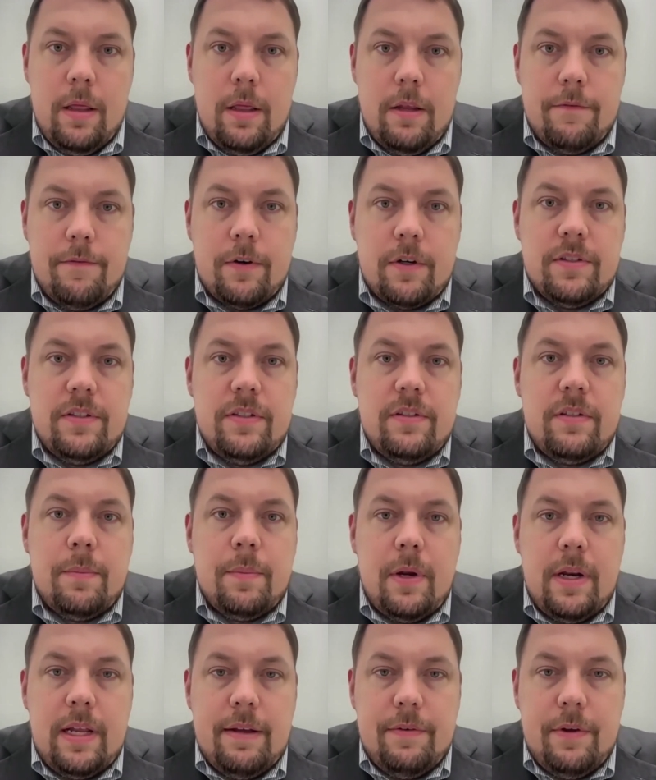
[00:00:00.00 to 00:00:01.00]
The first is I'm
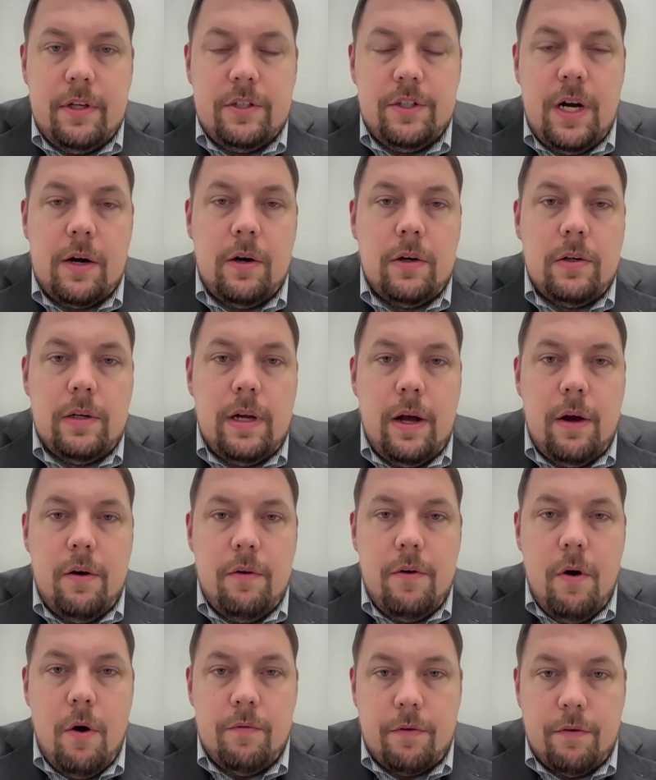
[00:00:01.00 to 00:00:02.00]
going to give you a general
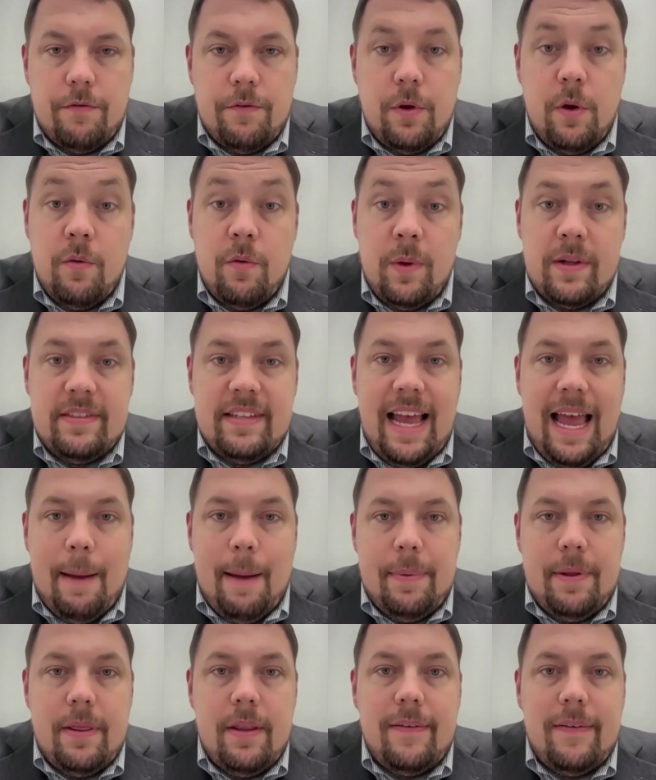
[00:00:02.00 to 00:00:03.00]
overview of what's
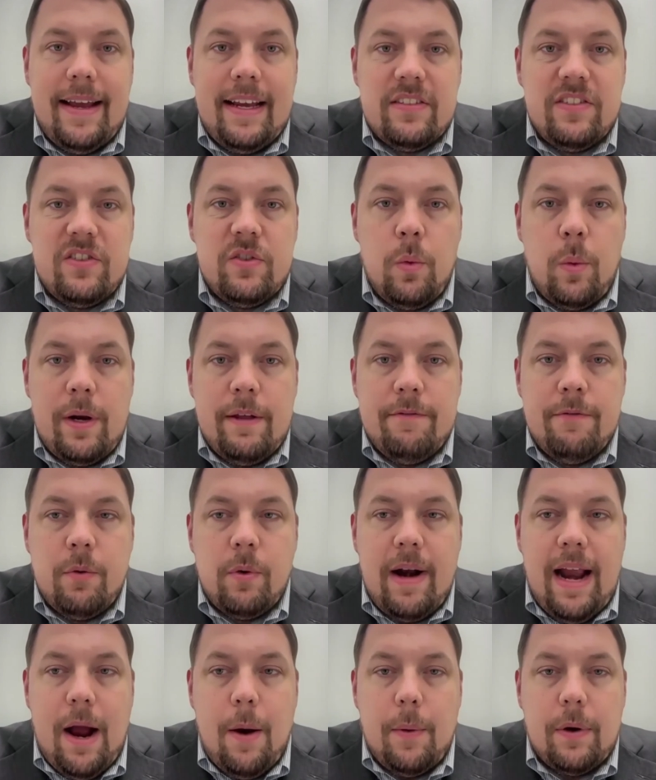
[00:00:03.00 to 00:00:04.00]
happened the last
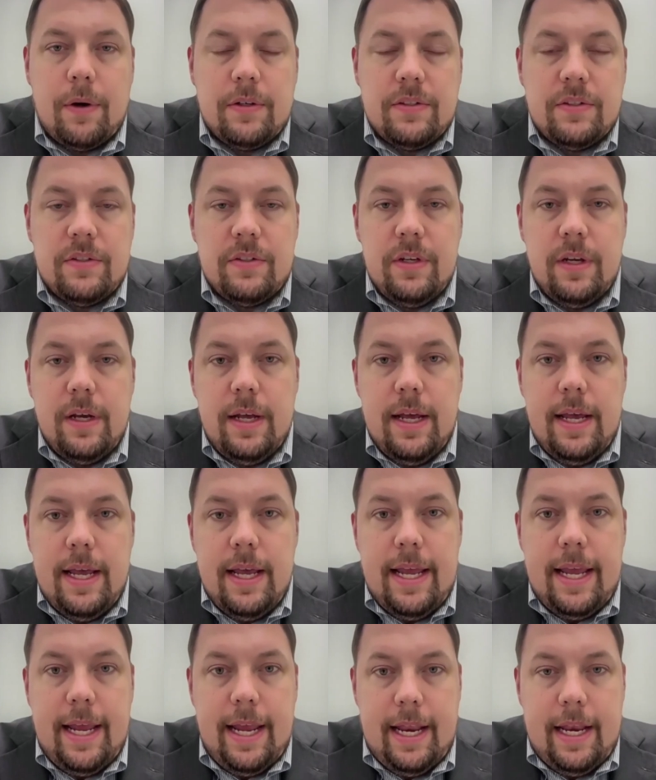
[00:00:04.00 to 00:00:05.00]
24 hours
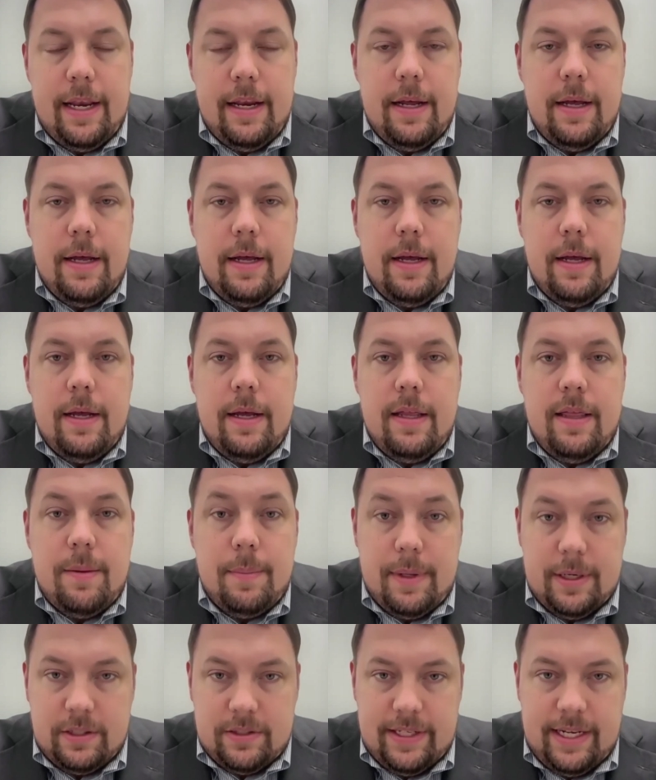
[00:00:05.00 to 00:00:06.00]
in the
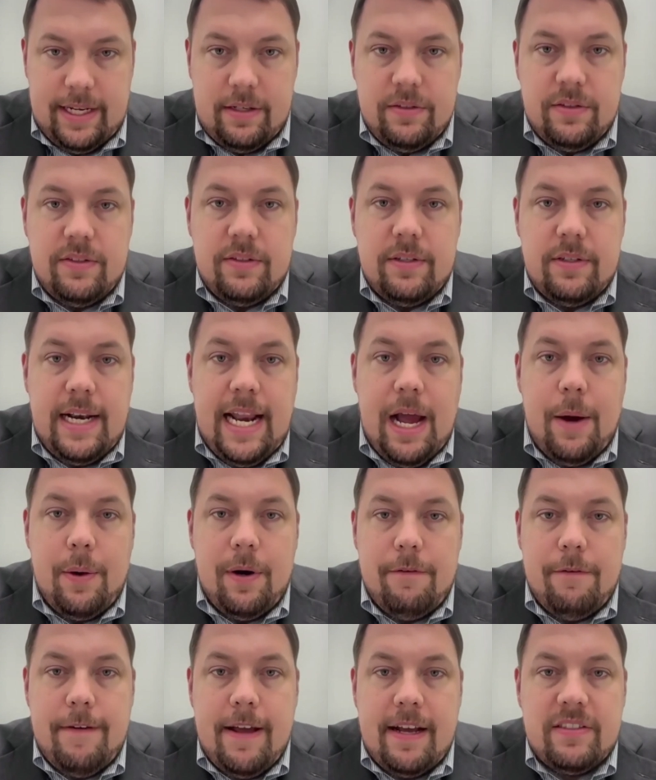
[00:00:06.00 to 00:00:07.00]
Middle East and how
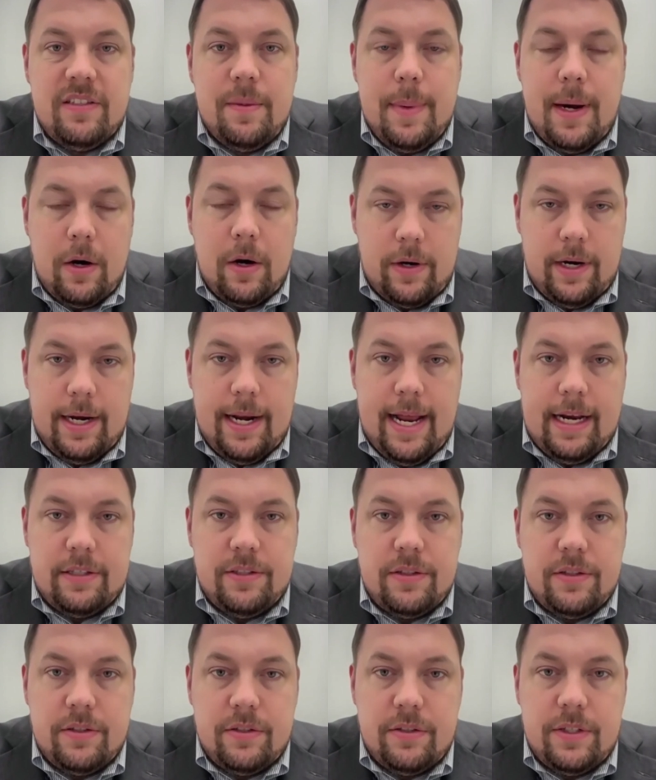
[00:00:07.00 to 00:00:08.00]
it affects American
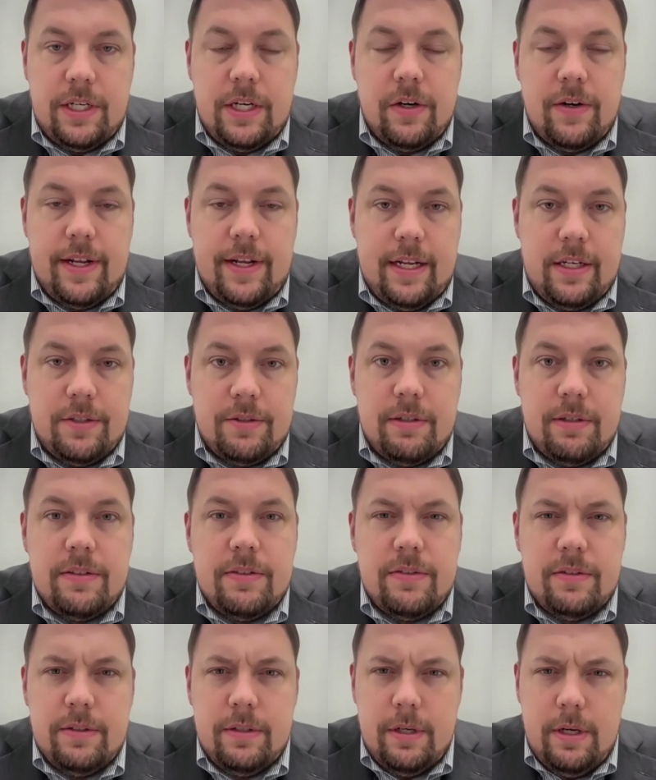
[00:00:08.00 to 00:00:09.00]
national security
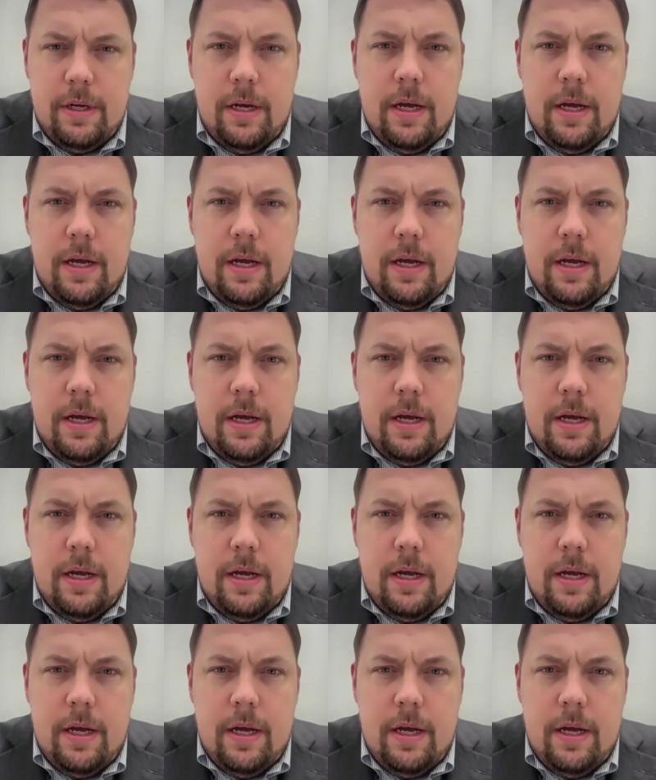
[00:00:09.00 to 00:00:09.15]
interests.